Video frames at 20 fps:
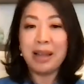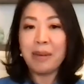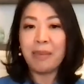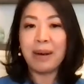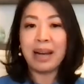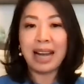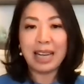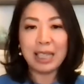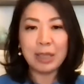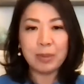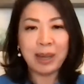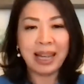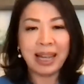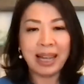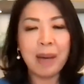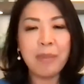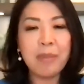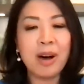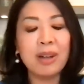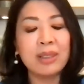my husband
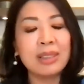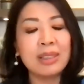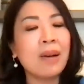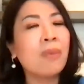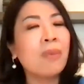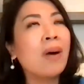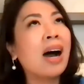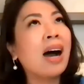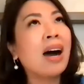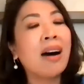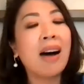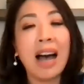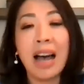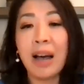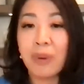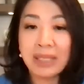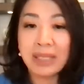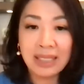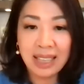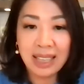came home and said, wow,
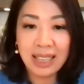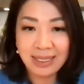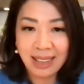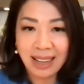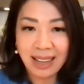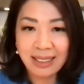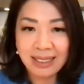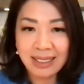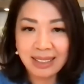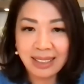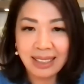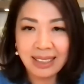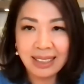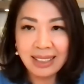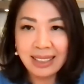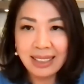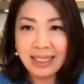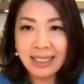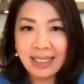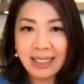I was exhausted.
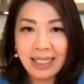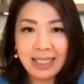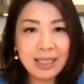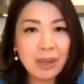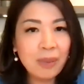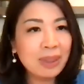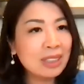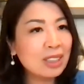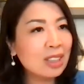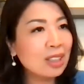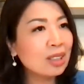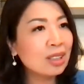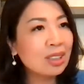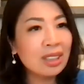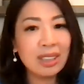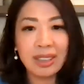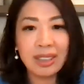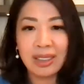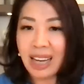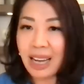I said, what do you
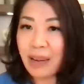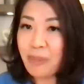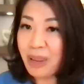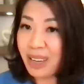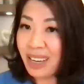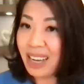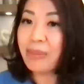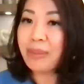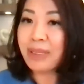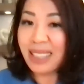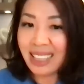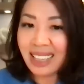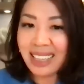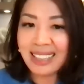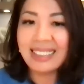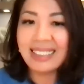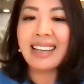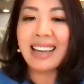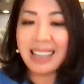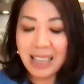do? I pick up
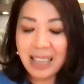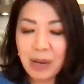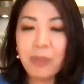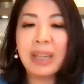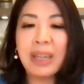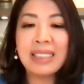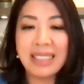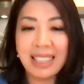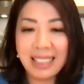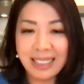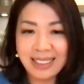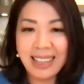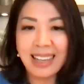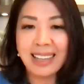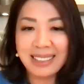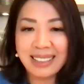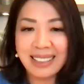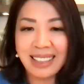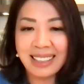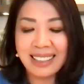kids, and he was
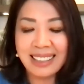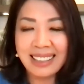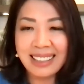exhausted.